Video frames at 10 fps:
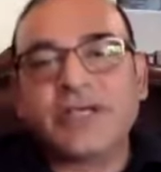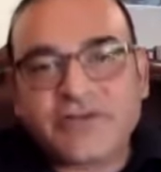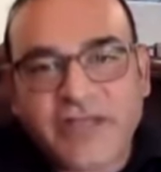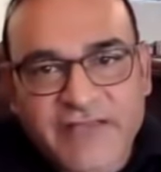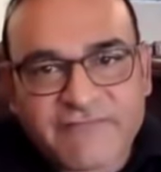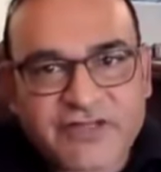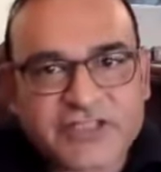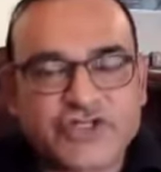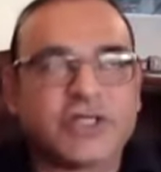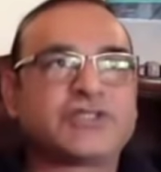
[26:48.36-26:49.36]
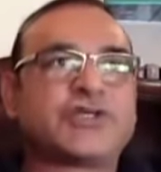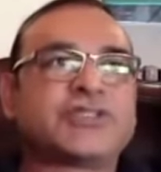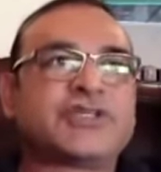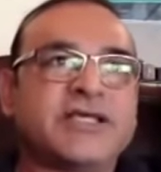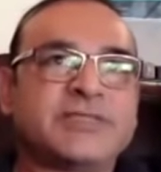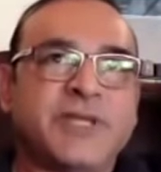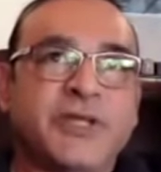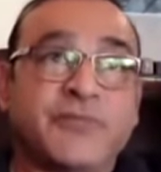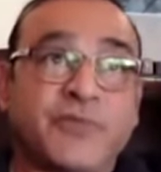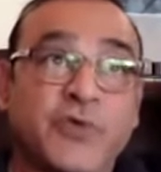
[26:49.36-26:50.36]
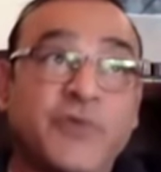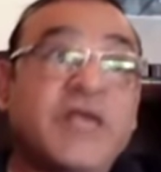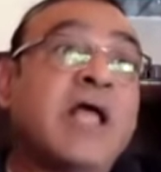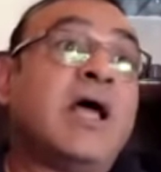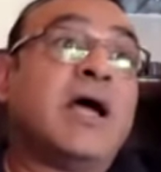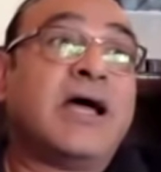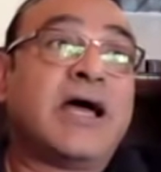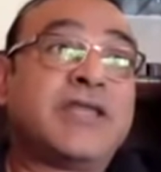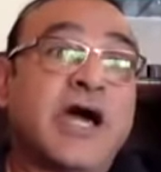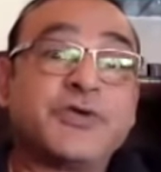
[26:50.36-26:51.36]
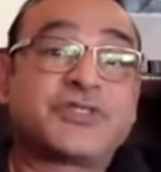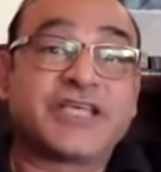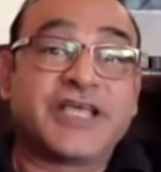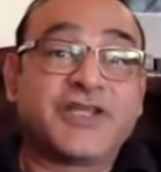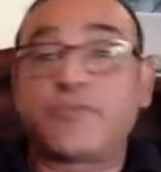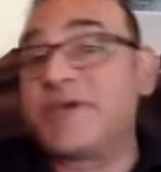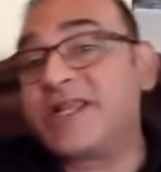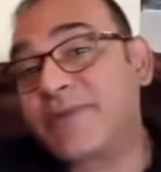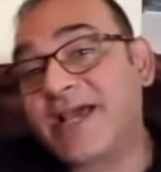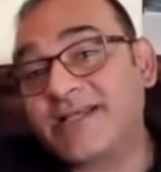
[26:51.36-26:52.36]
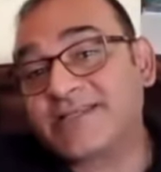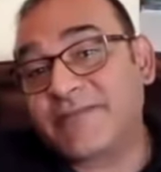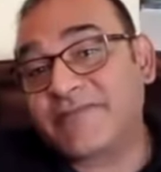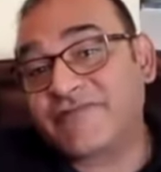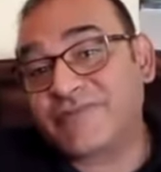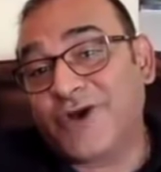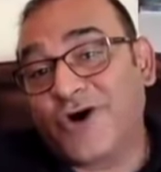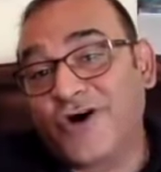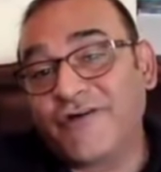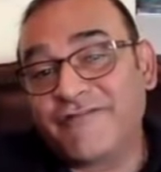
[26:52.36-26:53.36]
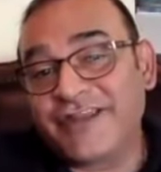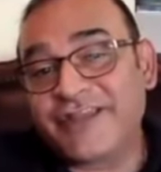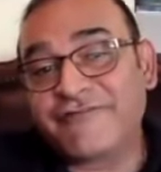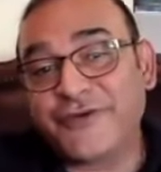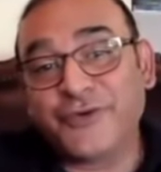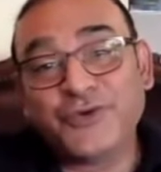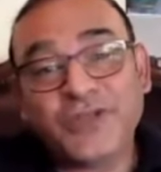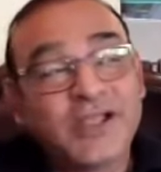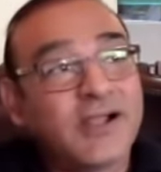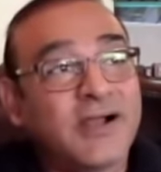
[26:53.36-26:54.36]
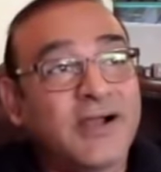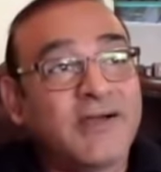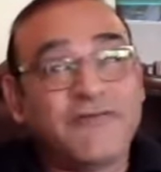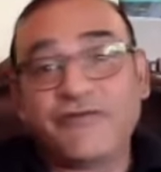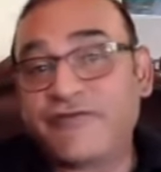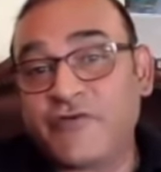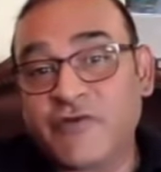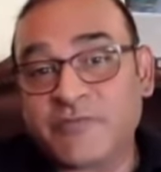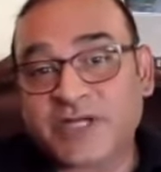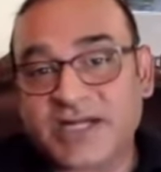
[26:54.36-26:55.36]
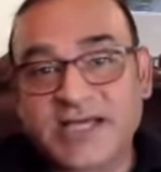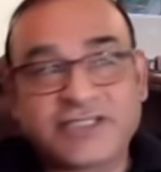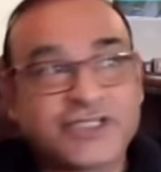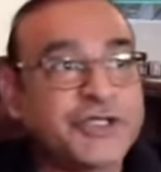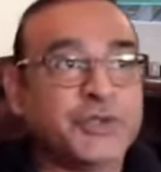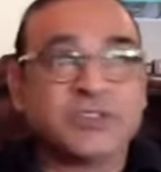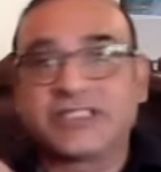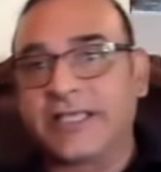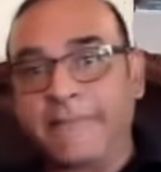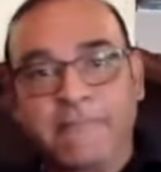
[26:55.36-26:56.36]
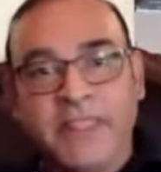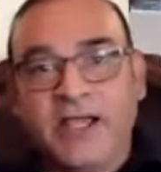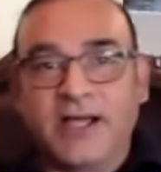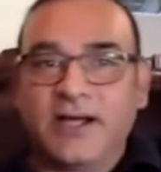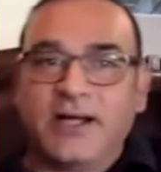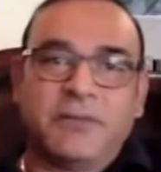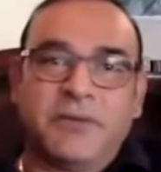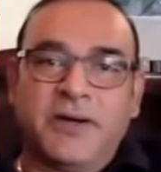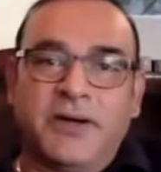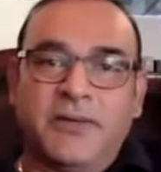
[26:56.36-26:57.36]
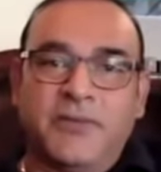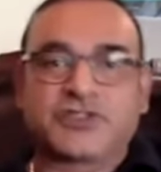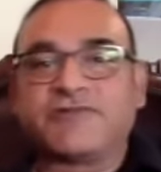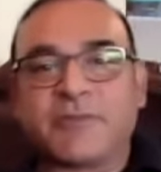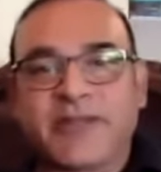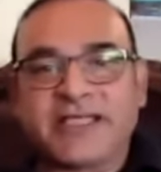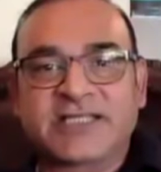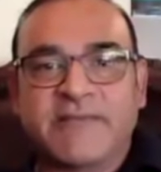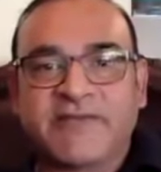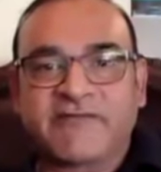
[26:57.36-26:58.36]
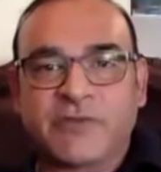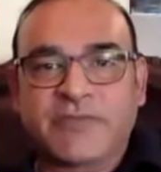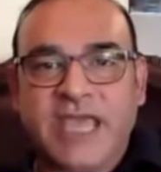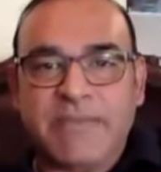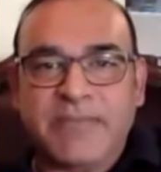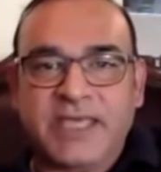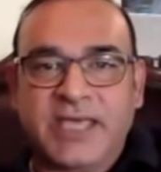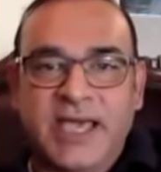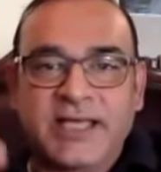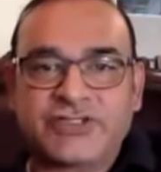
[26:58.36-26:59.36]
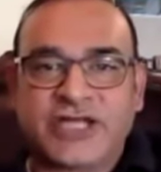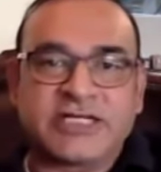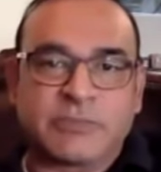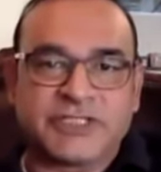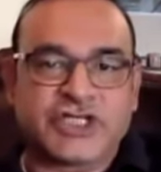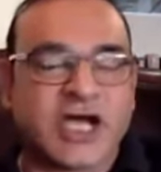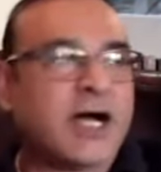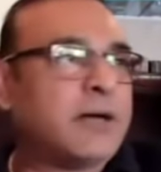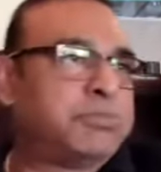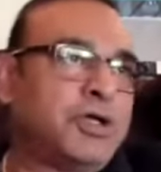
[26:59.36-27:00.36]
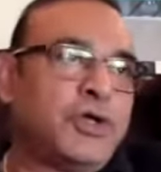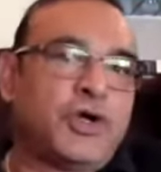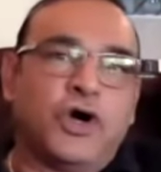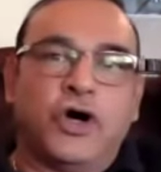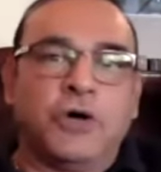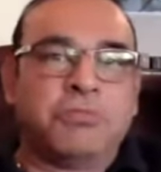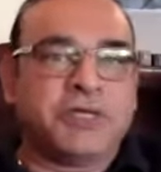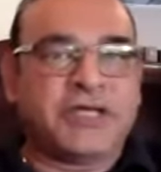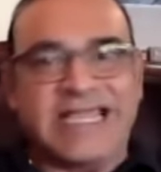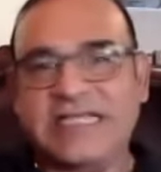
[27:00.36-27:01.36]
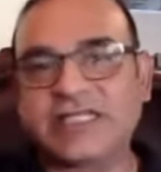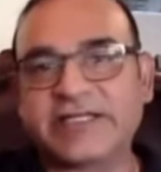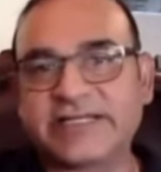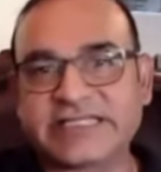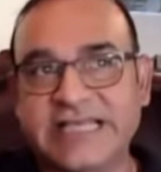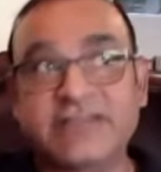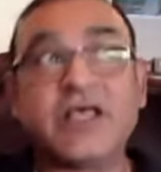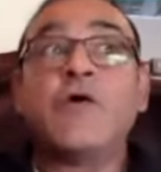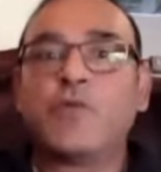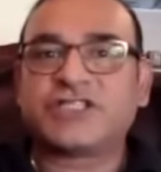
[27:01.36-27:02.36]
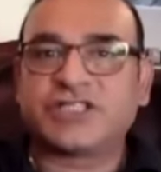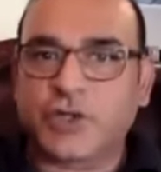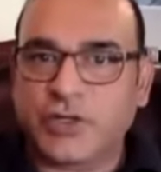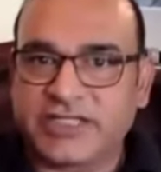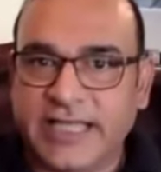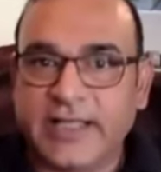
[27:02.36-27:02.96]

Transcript: infrastructure has been improved, and now you see not many players coming from Lahore. Very few from Karachi. You'll see most of the players coming from KPK, Central Punjab, or interior Sindh, which is a good thing.